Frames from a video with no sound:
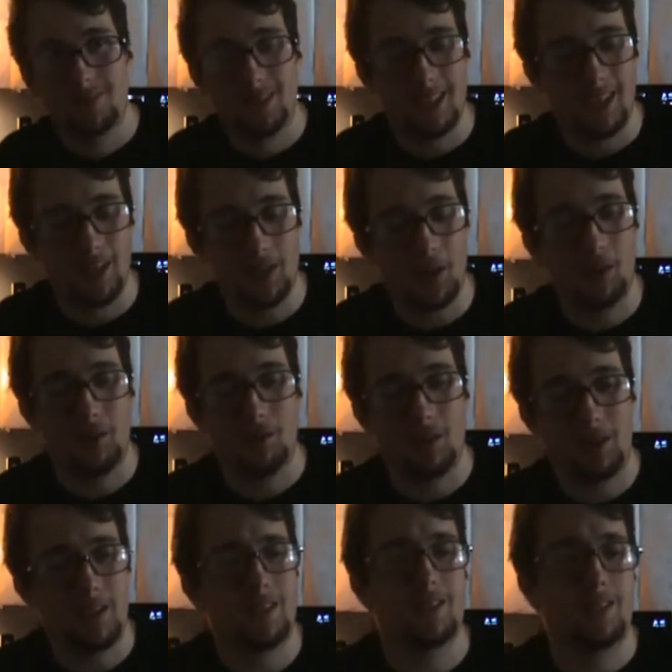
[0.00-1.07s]
you know, you go into a
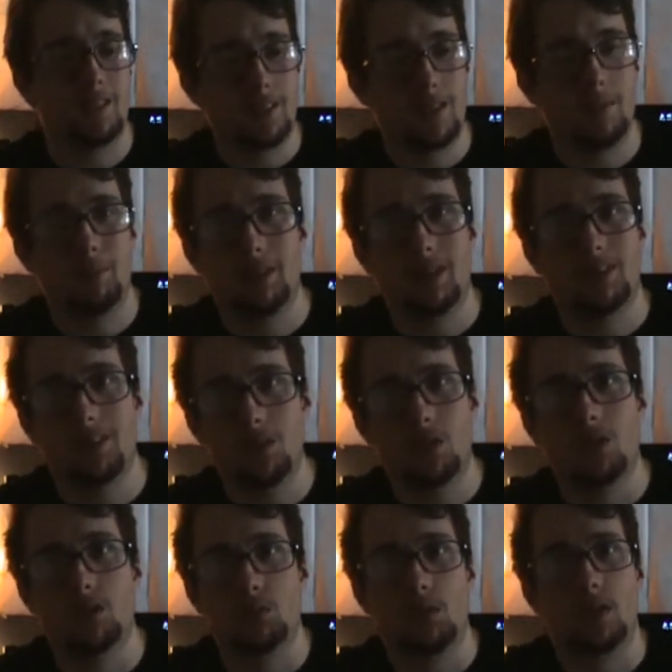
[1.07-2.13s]
dungeon, there's going to be deathly
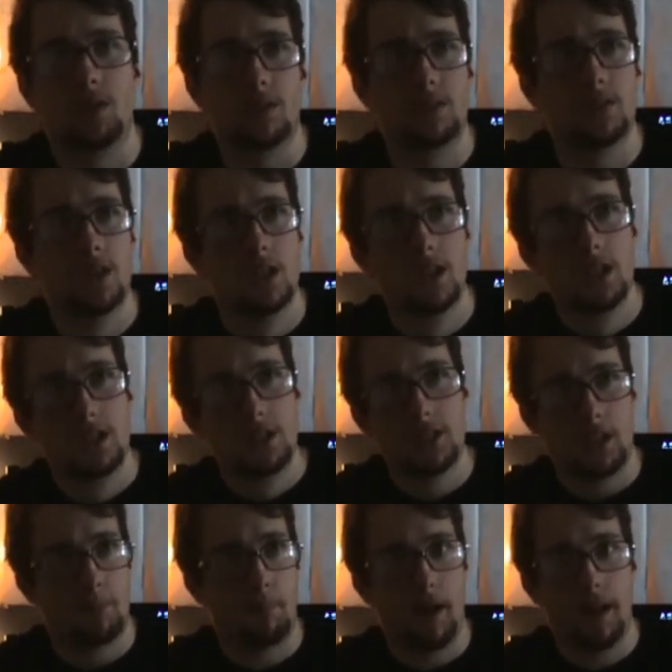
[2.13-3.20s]
horrors, whether it's
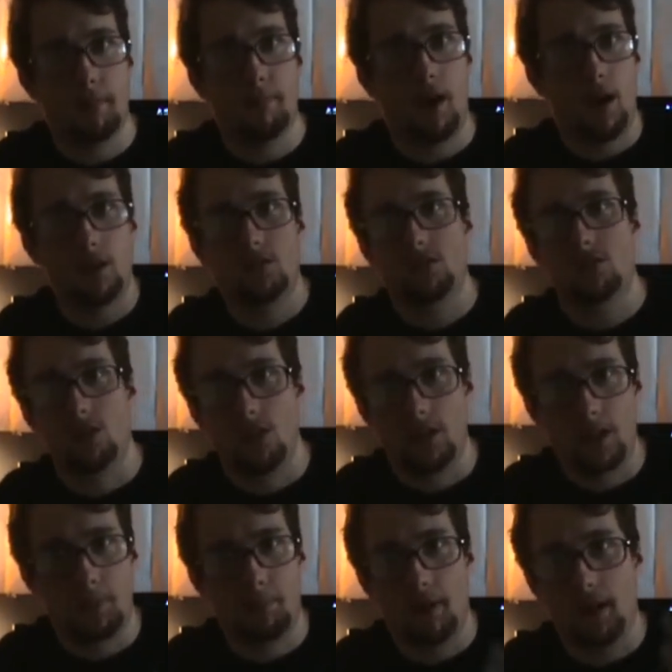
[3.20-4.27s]
death by a monster,
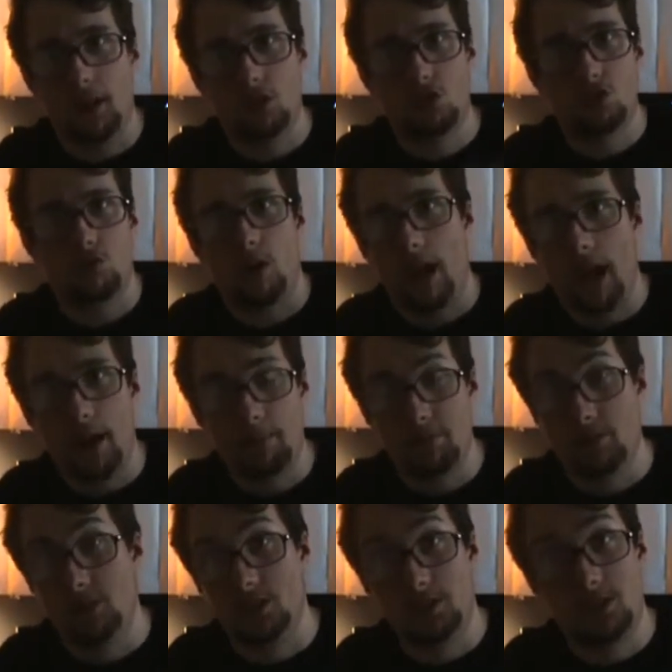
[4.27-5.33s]
death by a trap,
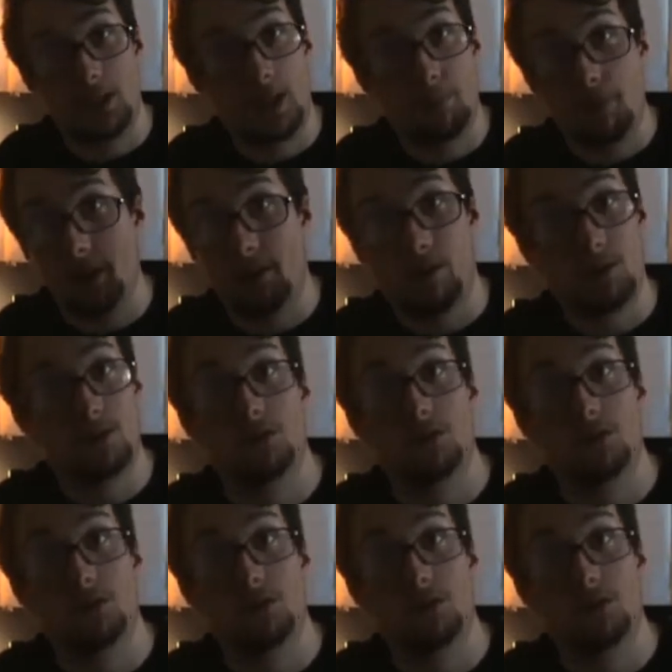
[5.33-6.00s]
or just death by your own